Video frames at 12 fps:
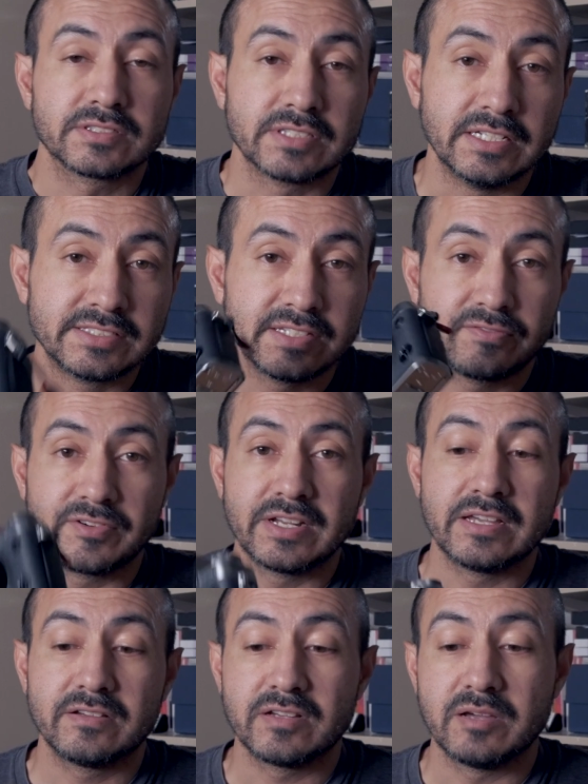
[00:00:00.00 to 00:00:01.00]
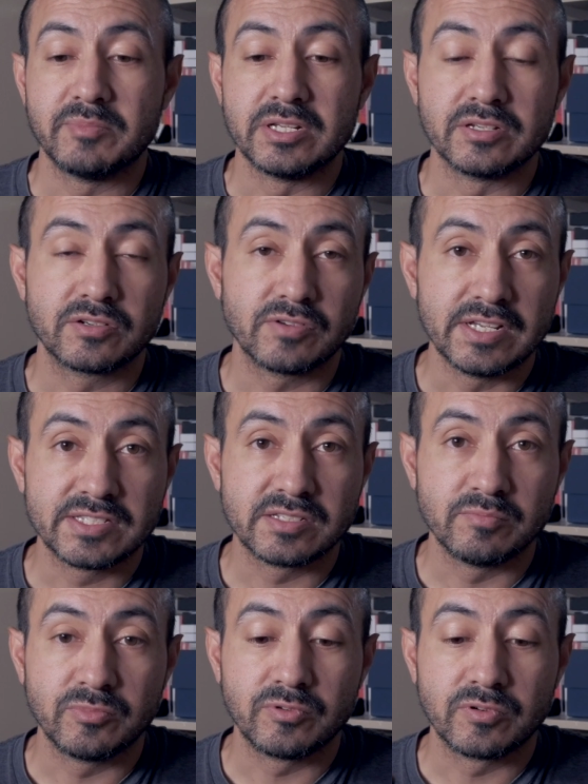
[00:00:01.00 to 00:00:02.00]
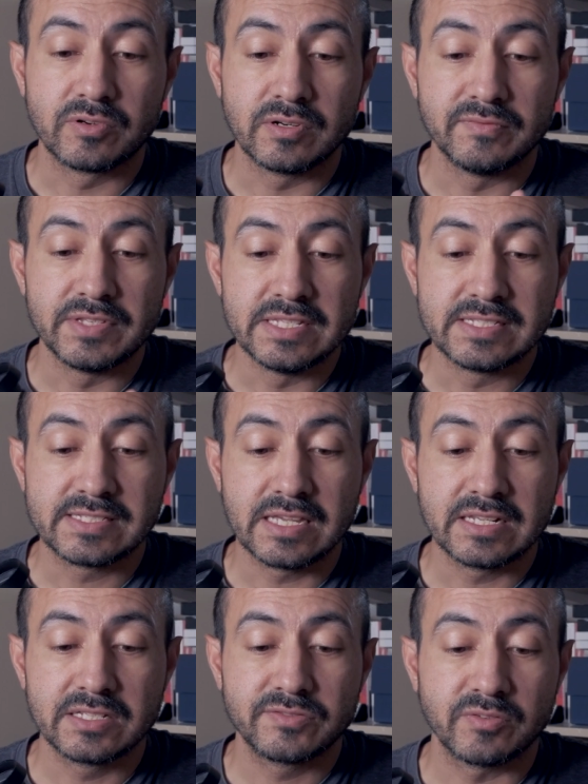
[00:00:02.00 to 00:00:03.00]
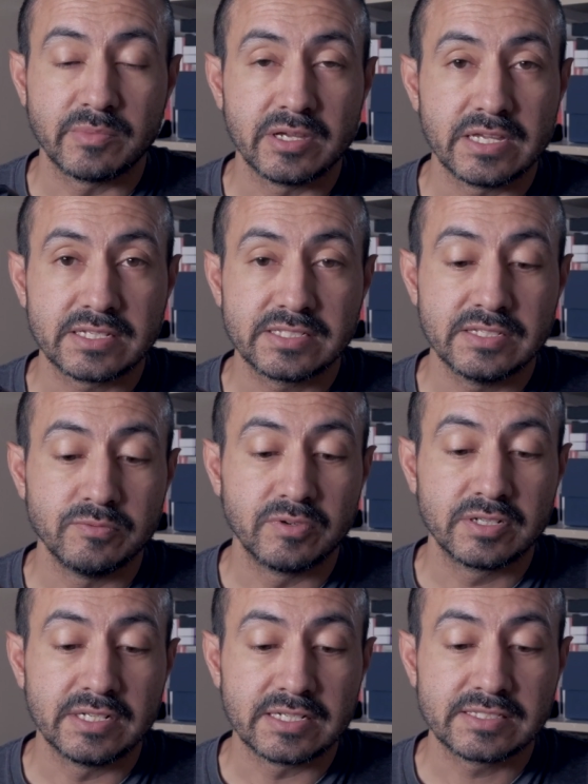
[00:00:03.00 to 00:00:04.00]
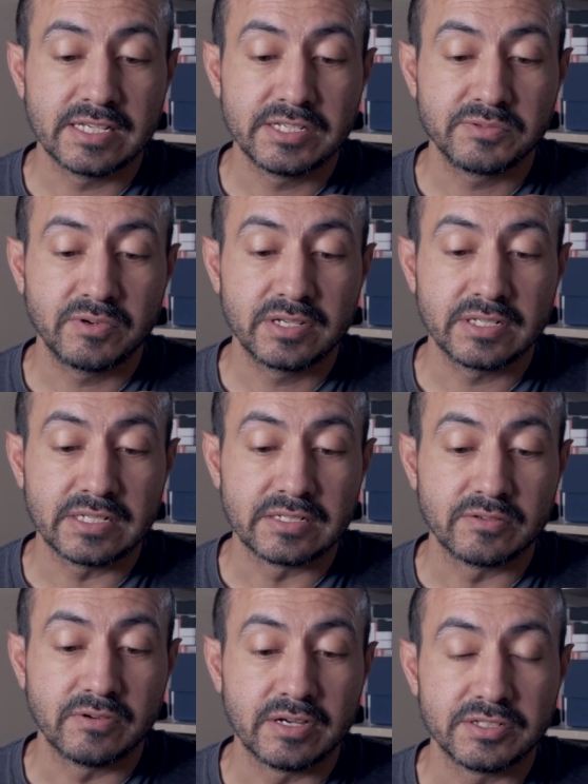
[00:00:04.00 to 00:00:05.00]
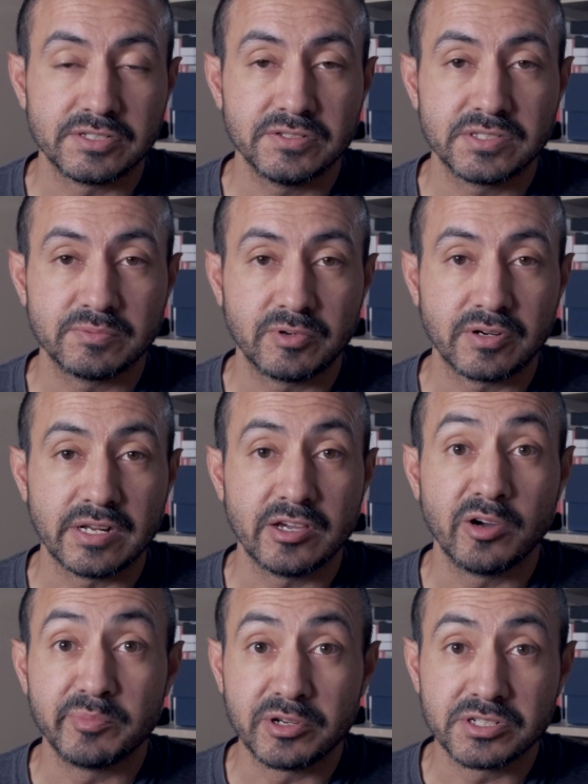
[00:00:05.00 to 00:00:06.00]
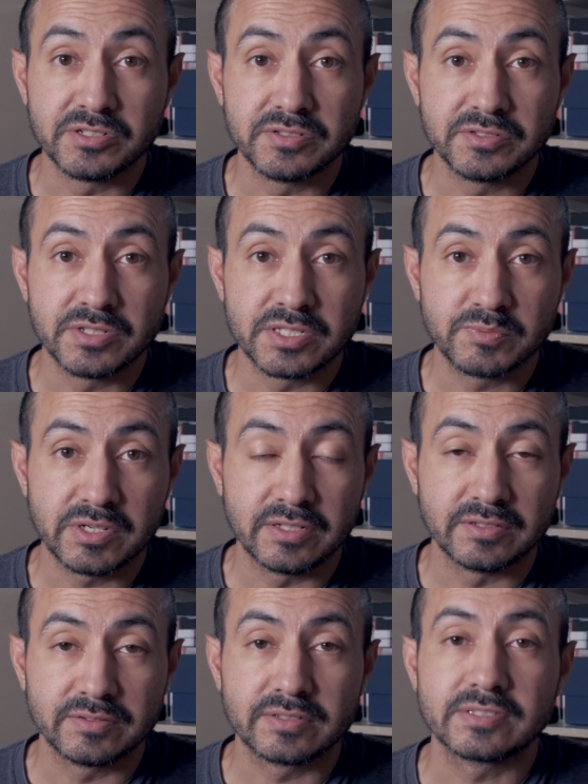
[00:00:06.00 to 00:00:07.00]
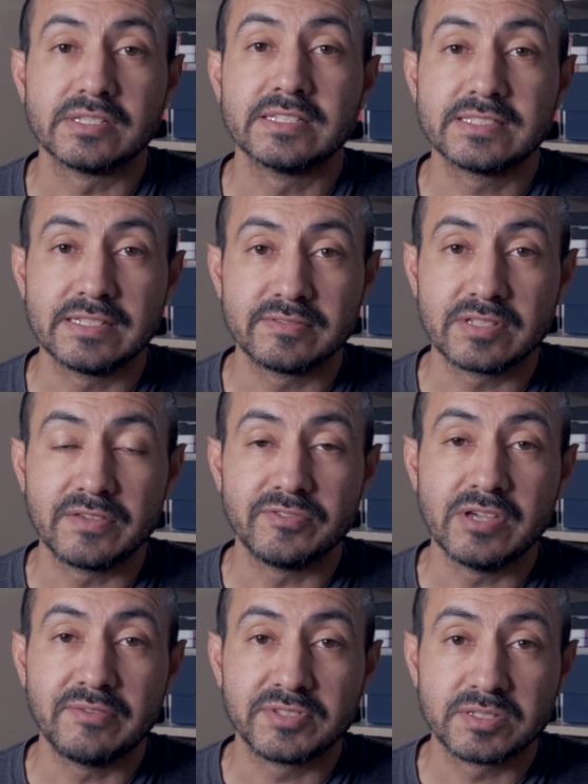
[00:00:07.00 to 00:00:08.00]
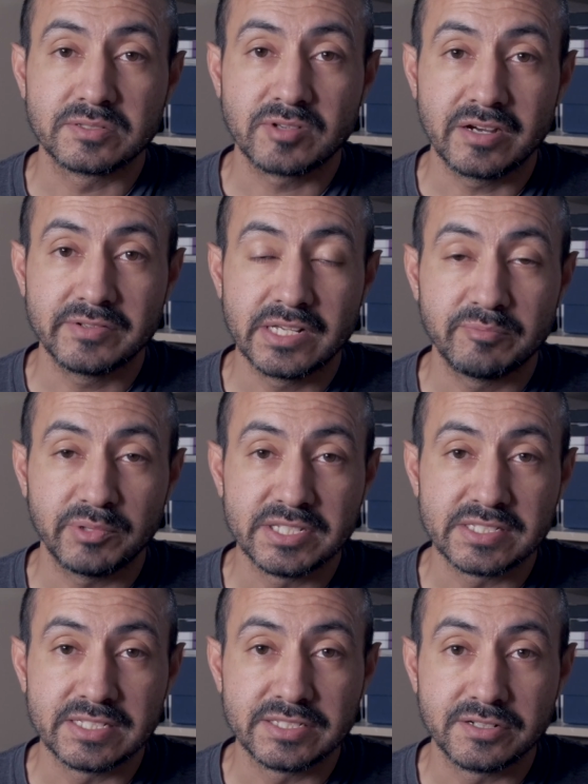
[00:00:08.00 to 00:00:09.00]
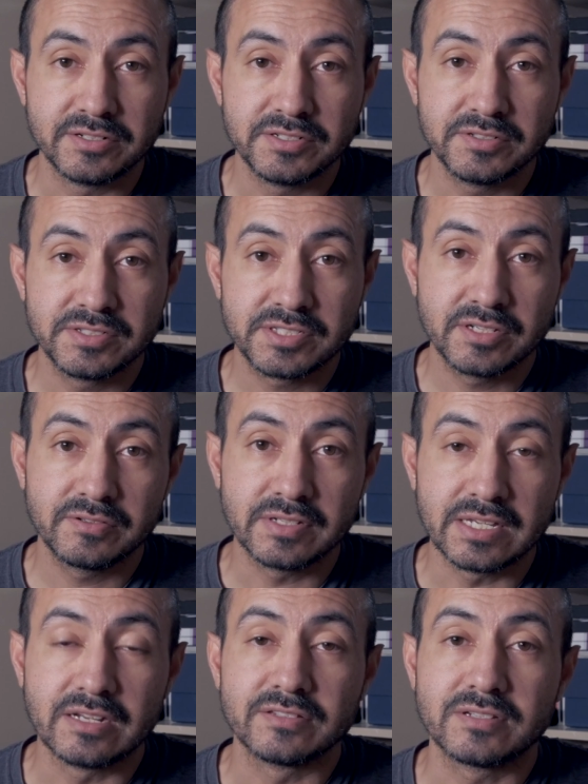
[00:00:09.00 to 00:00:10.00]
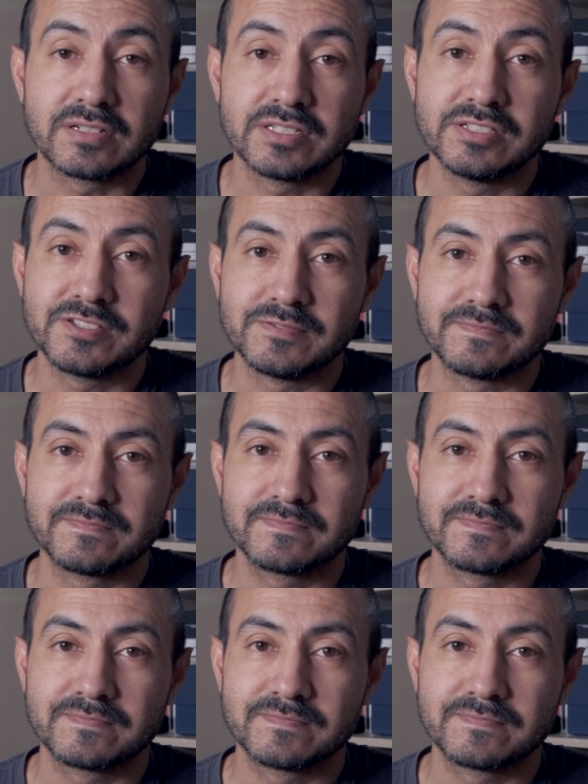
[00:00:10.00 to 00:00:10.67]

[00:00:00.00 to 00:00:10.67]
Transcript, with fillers: So that's it for now. I'm going to create some more of these settings for my X T one and X H one and go out and shoot some more, and I hope you're shooting as well. So that's it. If you haven't subscribed yet, please consider doing so, and I'll talk to you soon.